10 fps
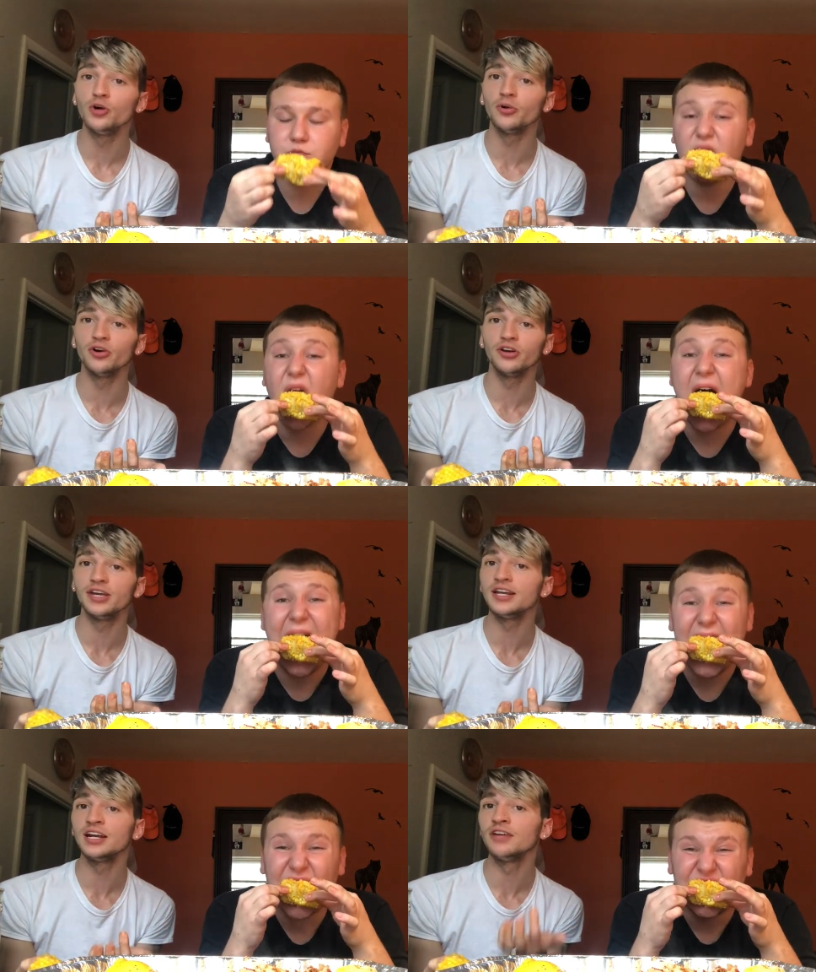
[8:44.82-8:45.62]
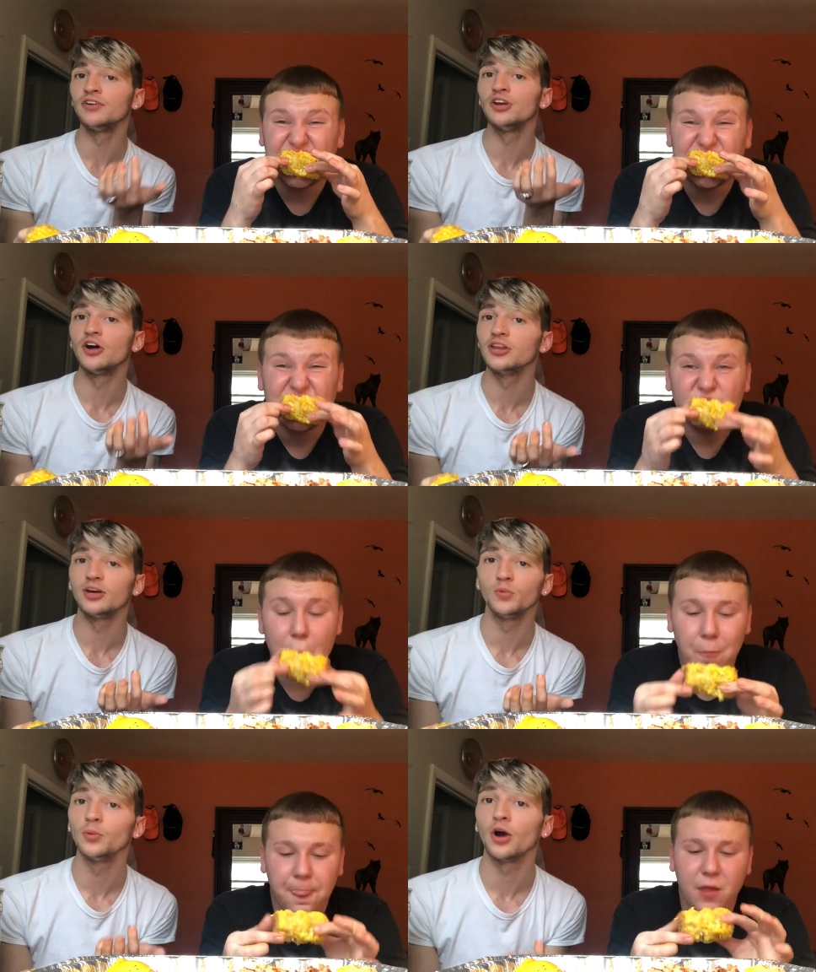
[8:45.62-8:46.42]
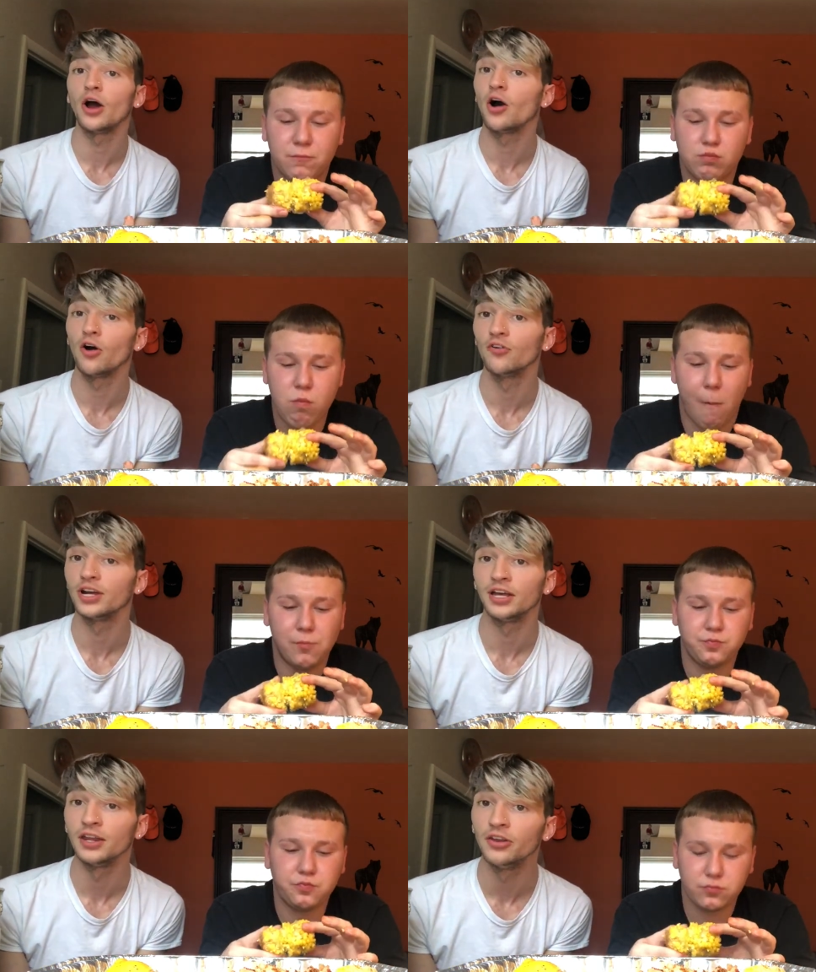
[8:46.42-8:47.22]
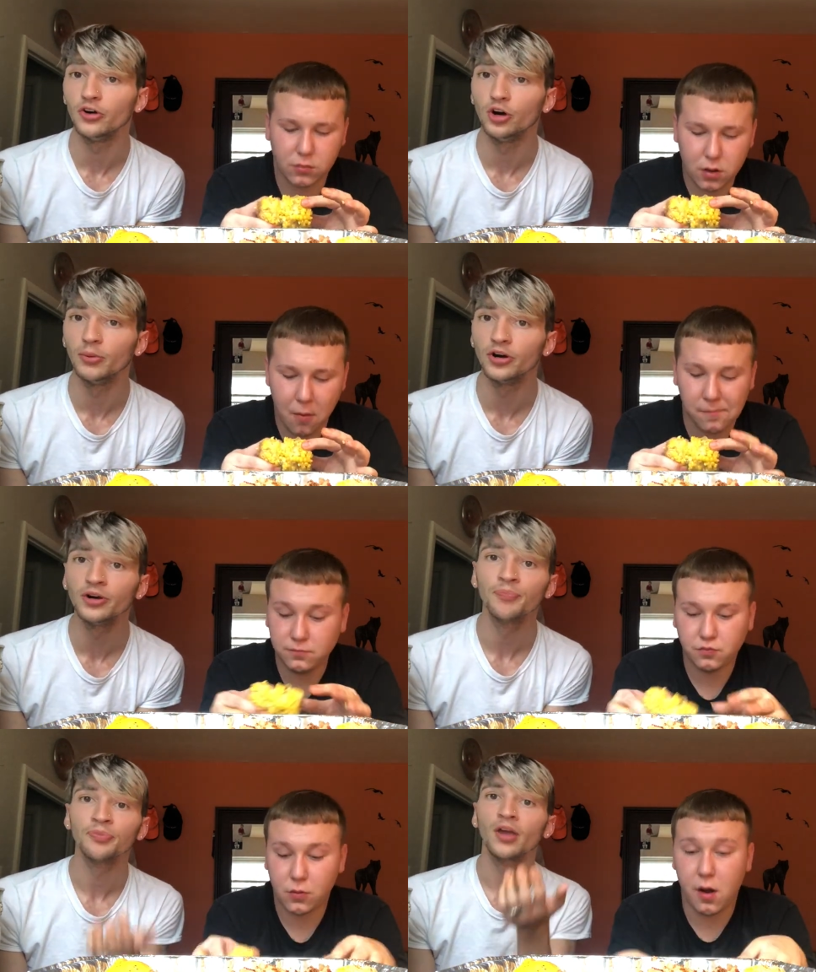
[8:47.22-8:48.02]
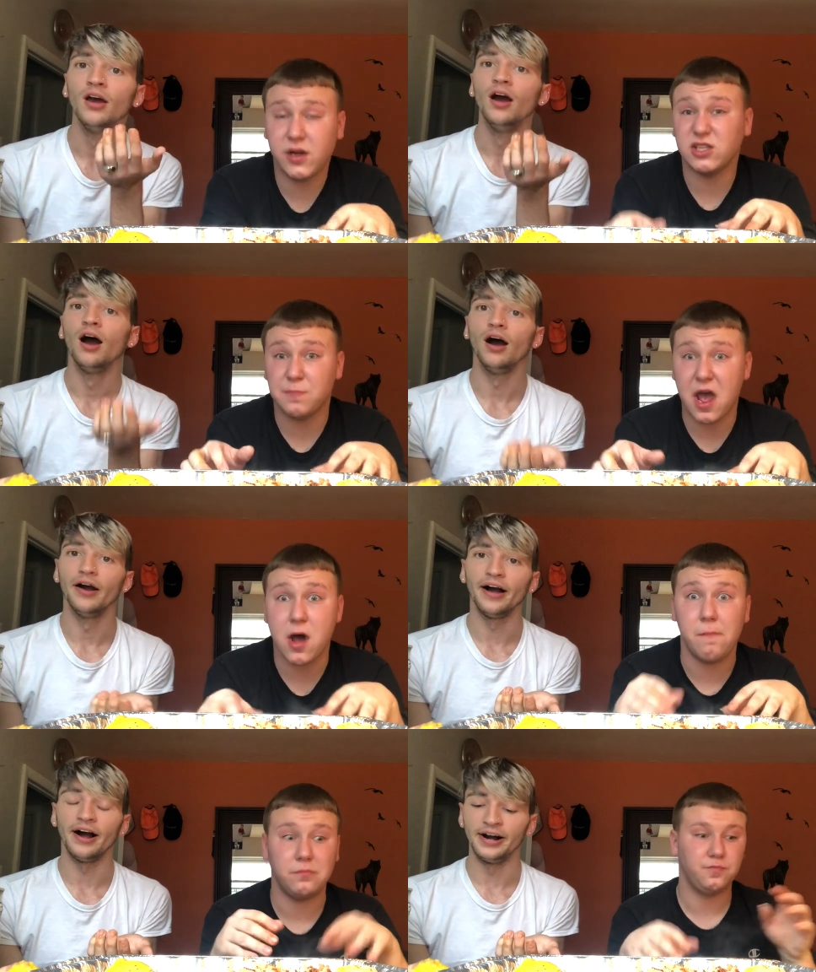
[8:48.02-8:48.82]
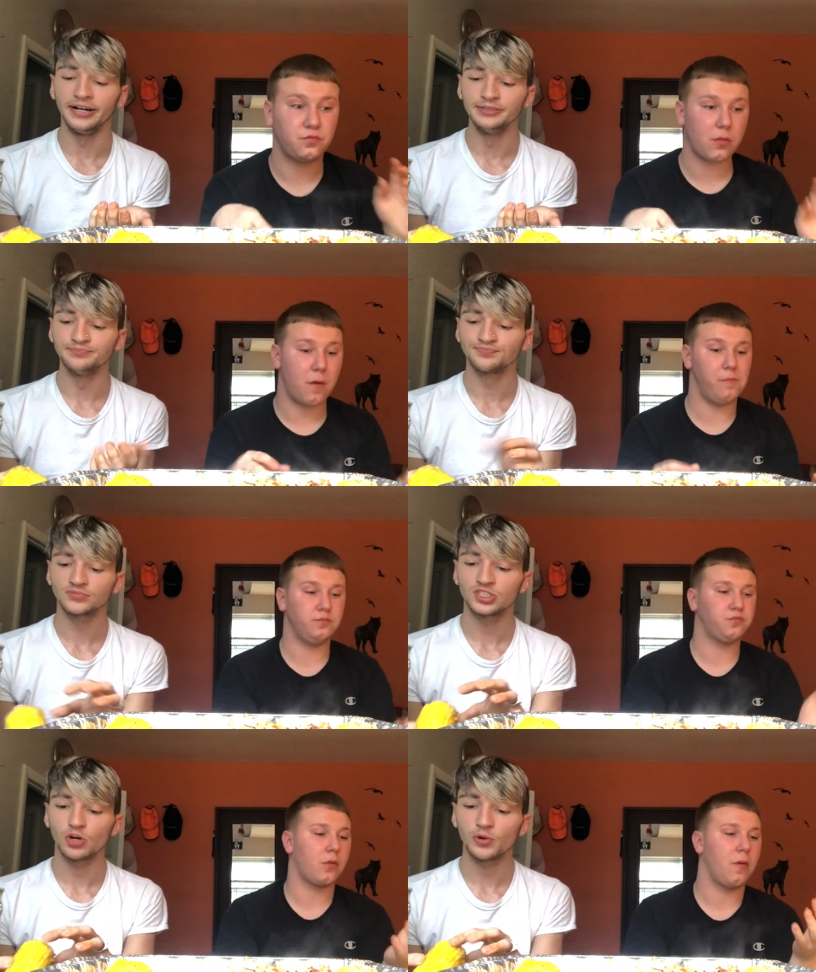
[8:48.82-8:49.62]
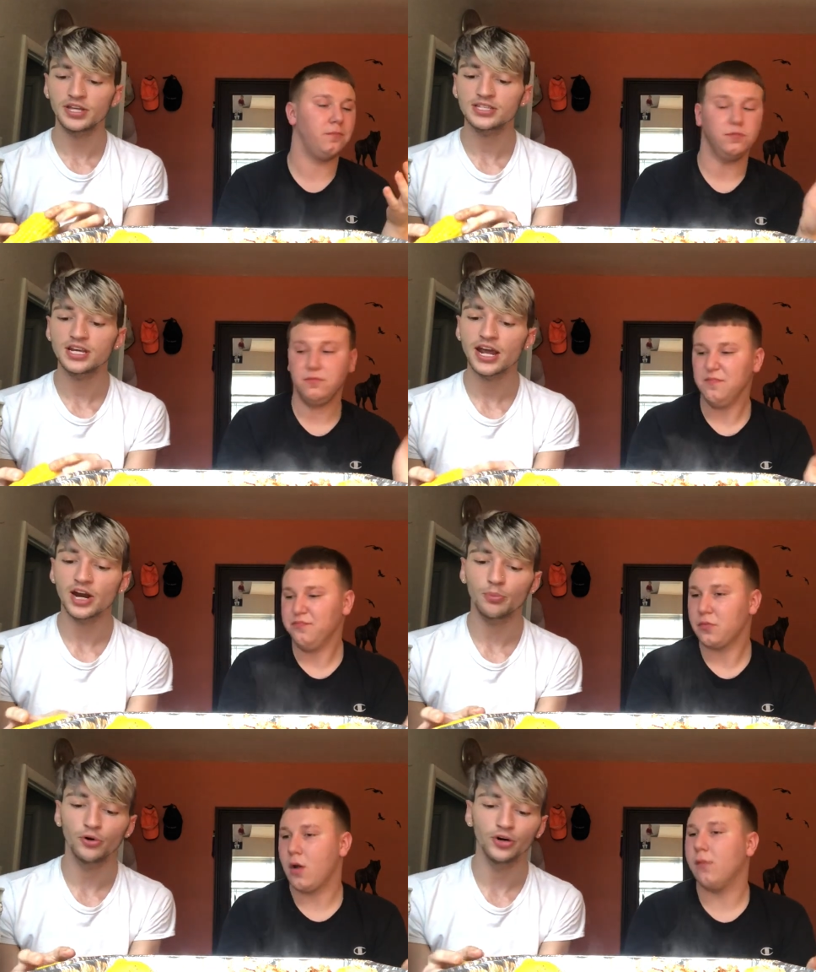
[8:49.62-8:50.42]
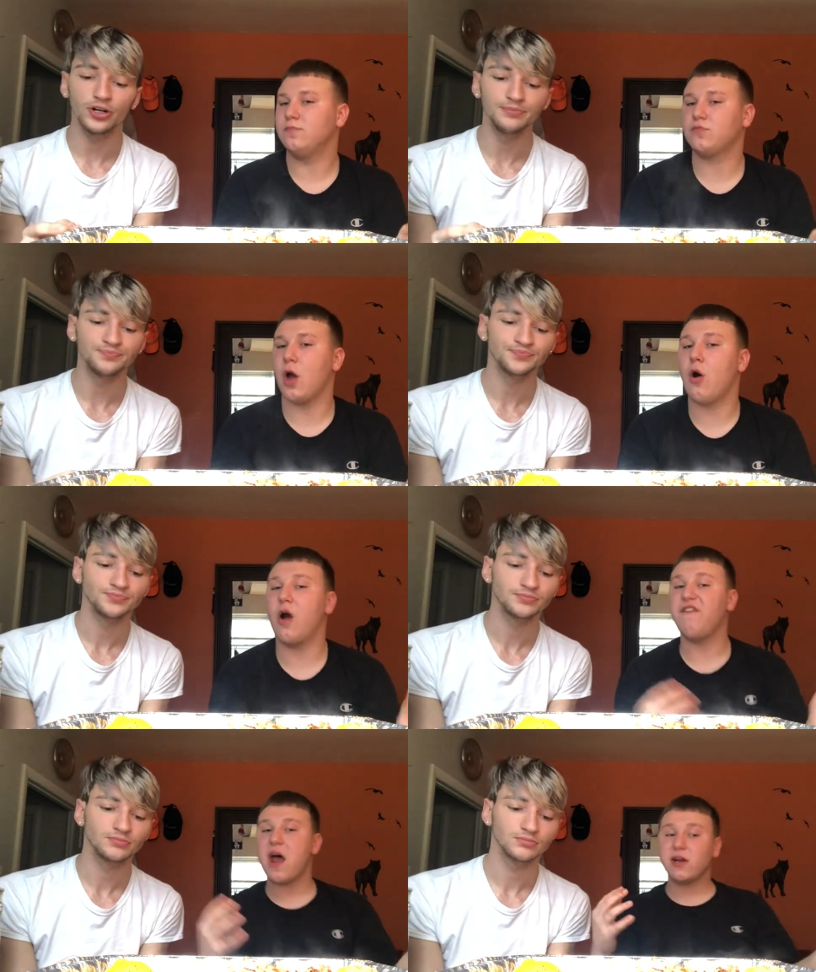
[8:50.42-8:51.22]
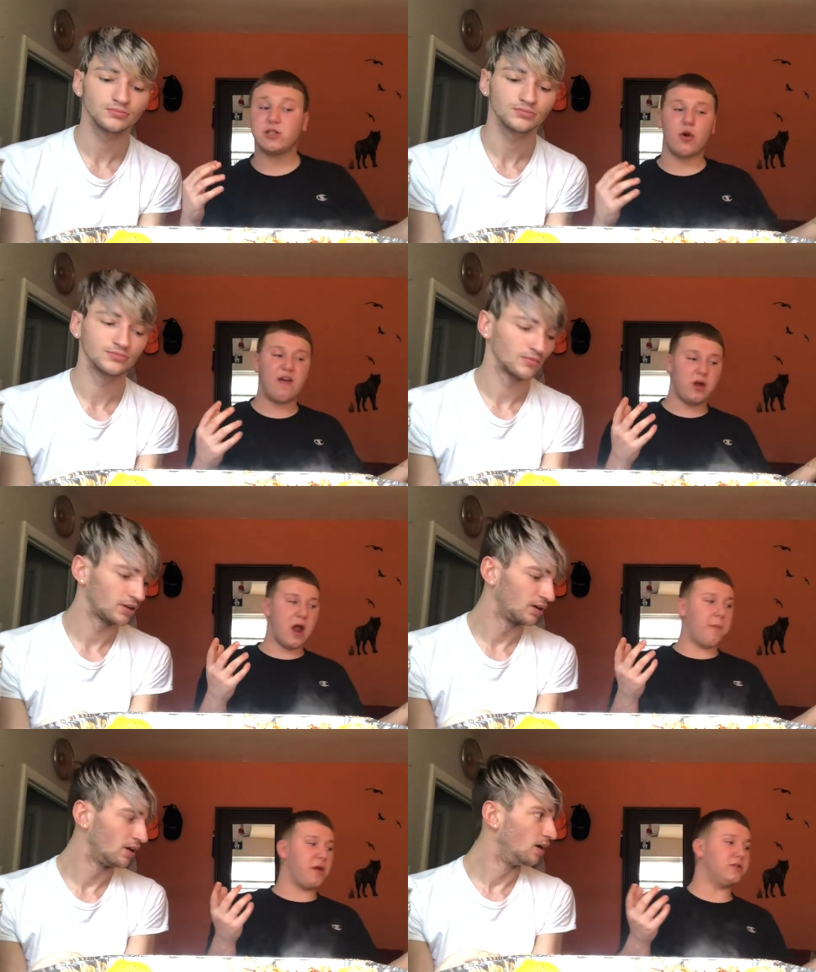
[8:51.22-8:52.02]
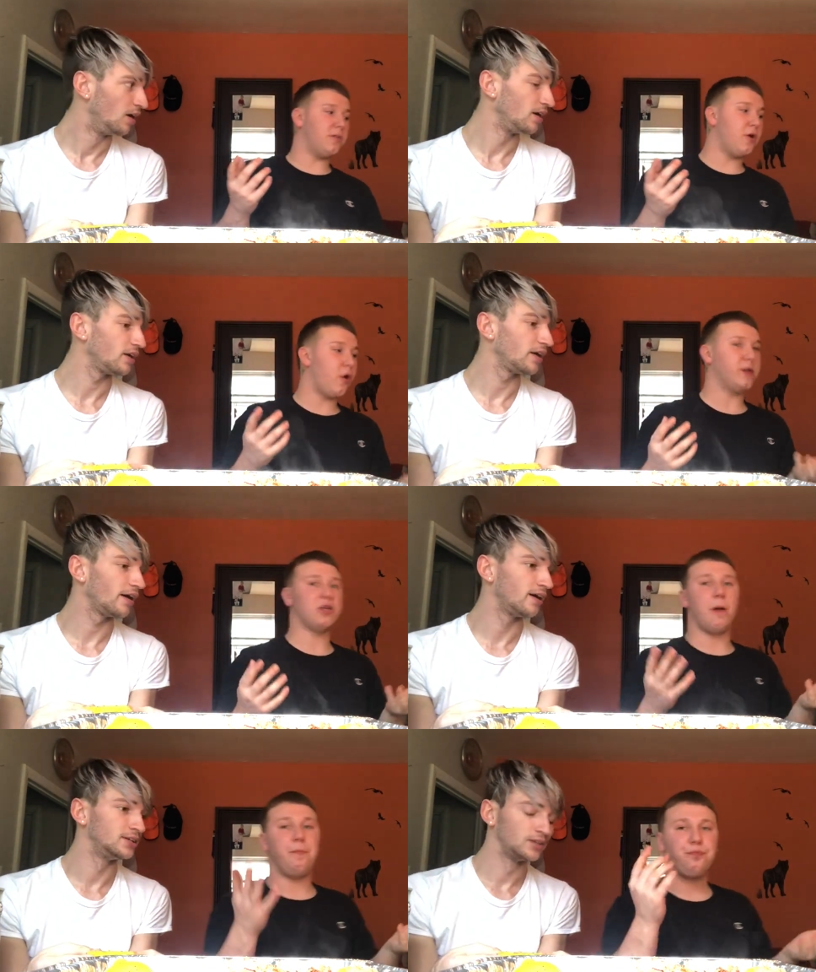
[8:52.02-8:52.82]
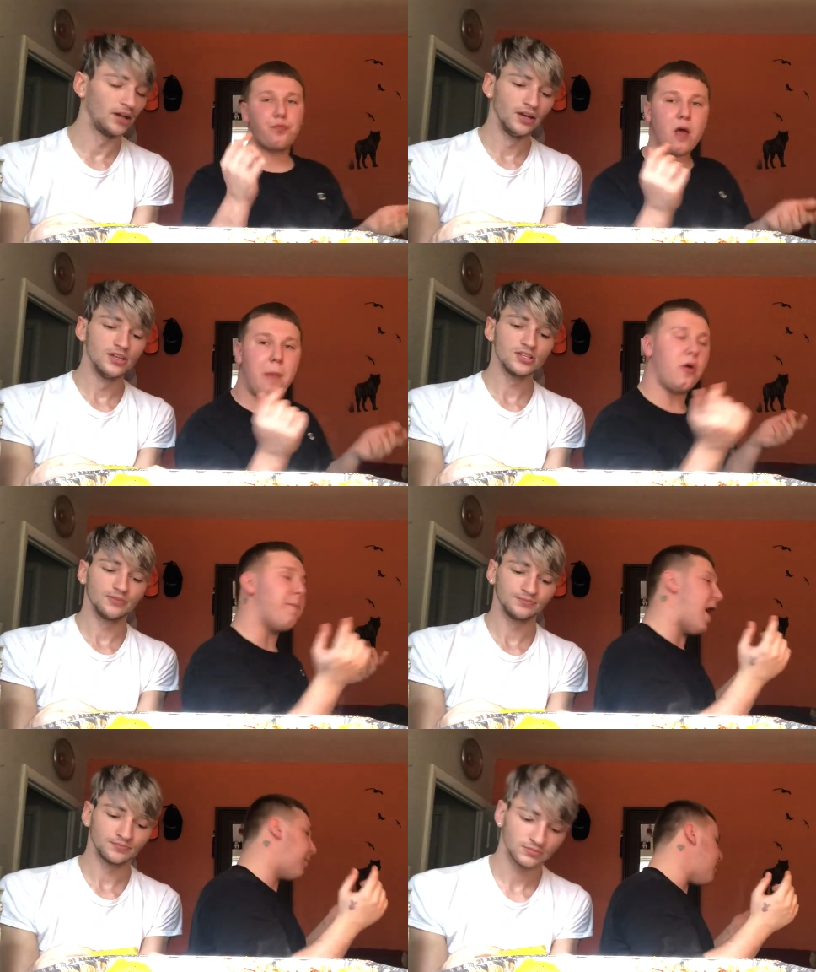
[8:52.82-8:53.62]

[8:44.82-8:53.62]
Speaker 1: Uber. He didn't even know like we were already in the Uber. Look at Bam. Um, so we get to the airport.
Speaker 2: Oh, our fat ass don't have any napkins. Let me go get yeah. some. I'll be right back,